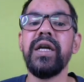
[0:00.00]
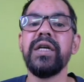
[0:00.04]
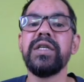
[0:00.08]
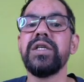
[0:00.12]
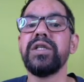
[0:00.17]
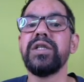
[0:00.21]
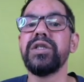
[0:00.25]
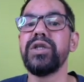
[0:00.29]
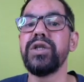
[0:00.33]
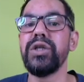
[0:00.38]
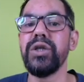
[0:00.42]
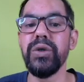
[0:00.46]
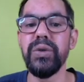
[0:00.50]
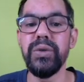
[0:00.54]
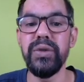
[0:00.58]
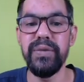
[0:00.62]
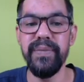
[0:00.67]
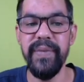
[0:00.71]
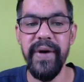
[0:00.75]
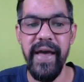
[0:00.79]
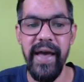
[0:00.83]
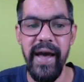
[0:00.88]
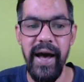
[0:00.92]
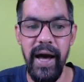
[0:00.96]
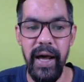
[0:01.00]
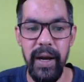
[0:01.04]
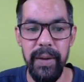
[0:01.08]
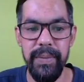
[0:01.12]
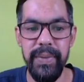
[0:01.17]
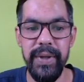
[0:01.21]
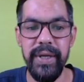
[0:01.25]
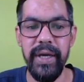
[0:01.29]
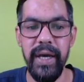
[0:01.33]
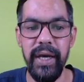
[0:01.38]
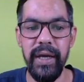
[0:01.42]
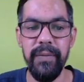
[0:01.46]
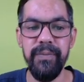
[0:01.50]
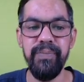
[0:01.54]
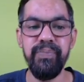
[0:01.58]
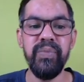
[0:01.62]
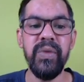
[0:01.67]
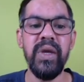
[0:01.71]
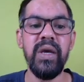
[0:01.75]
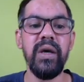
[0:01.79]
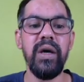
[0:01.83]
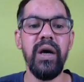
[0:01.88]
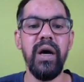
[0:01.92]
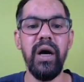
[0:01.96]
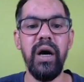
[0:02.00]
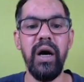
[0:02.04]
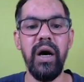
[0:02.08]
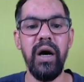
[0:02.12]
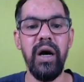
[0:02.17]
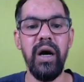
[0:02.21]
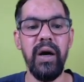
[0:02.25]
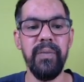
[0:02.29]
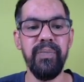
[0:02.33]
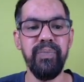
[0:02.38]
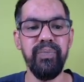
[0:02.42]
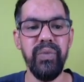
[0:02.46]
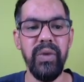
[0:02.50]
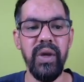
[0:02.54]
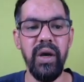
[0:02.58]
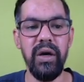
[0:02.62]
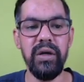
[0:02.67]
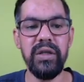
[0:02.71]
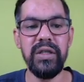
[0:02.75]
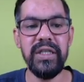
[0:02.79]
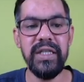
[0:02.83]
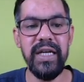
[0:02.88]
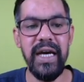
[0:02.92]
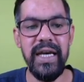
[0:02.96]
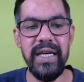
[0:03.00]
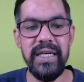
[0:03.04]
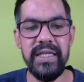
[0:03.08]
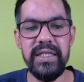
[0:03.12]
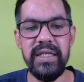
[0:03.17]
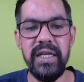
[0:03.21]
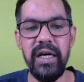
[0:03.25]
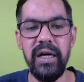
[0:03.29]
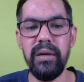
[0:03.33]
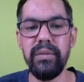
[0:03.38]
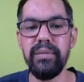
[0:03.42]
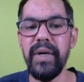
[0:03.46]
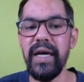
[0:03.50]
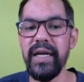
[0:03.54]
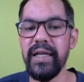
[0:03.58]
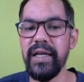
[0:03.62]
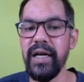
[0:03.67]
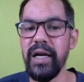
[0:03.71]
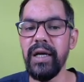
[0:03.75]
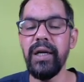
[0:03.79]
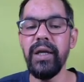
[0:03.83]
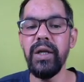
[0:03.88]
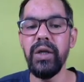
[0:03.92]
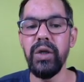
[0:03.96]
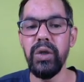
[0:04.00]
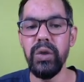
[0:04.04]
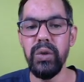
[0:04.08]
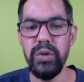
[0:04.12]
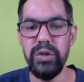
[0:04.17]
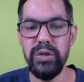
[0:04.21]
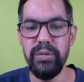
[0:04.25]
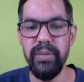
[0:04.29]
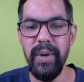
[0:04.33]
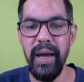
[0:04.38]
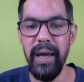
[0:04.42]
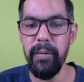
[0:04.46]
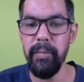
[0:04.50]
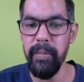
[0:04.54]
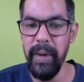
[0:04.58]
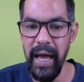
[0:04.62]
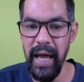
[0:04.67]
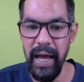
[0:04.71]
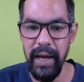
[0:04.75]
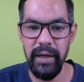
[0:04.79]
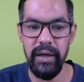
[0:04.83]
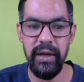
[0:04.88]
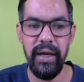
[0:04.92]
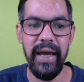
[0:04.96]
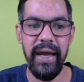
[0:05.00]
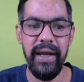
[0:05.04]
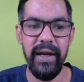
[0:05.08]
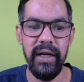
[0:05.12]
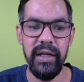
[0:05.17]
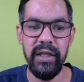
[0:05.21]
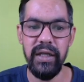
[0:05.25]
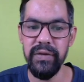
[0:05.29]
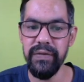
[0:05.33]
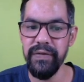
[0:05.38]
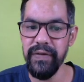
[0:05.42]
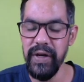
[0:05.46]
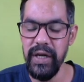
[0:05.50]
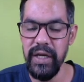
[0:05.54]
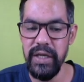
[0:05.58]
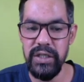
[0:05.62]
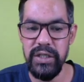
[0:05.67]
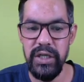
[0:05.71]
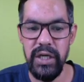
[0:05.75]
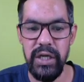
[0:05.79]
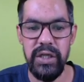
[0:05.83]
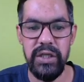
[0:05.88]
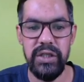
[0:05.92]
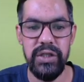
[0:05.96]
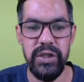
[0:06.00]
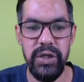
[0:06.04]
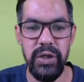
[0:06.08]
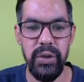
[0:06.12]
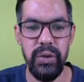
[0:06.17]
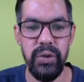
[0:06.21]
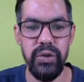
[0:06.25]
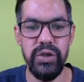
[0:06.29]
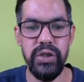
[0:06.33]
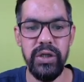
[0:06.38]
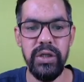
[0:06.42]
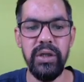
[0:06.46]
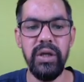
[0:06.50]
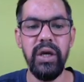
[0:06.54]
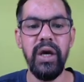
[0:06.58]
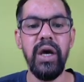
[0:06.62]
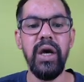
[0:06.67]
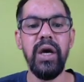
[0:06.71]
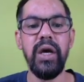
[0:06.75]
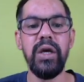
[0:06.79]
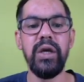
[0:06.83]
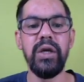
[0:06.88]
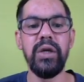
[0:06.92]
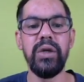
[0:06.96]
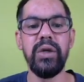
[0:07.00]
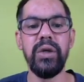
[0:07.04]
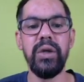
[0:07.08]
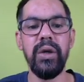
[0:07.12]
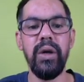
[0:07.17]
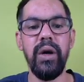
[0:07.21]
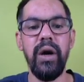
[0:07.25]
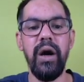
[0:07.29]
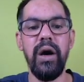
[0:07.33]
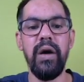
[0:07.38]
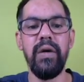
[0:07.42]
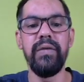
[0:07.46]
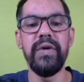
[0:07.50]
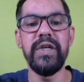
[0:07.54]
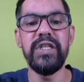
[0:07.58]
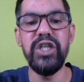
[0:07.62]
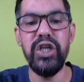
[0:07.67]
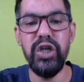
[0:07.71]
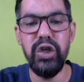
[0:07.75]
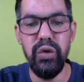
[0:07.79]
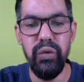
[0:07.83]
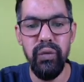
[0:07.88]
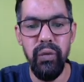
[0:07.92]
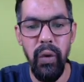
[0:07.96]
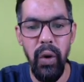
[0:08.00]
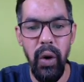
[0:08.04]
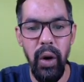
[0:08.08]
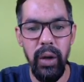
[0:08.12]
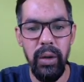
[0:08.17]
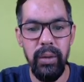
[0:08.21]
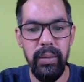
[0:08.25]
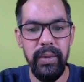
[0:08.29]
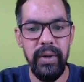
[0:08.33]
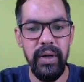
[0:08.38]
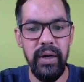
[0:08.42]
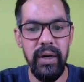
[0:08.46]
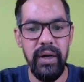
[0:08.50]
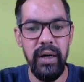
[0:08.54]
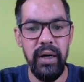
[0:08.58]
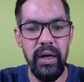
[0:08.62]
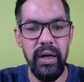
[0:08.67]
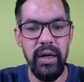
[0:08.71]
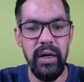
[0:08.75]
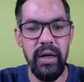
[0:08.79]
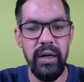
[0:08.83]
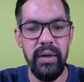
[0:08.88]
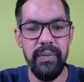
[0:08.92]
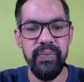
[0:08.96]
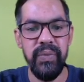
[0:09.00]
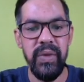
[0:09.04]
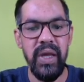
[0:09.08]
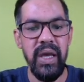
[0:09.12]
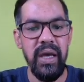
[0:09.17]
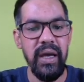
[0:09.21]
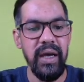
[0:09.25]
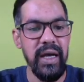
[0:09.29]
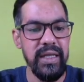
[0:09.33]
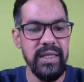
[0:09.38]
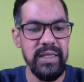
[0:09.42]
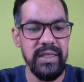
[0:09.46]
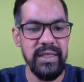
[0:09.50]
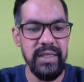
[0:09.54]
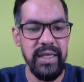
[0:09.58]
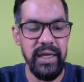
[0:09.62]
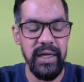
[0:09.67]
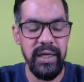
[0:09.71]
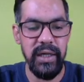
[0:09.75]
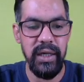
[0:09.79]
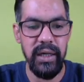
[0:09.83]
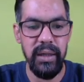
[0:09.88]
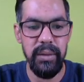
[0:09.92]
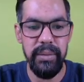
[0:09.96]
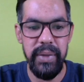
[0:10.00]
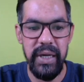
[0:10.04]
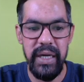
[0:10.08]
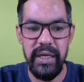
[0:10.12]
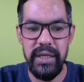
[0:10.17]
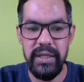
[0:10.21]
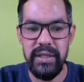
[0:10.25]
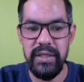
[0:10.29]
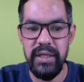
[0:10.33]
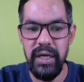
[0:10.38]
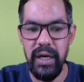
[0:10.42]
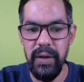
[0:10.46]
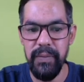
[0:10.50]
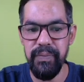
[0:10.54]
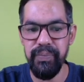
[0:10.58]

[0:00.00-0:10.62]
is introduced by RBI, authorized method used by bank and other financial institution, which involve consent based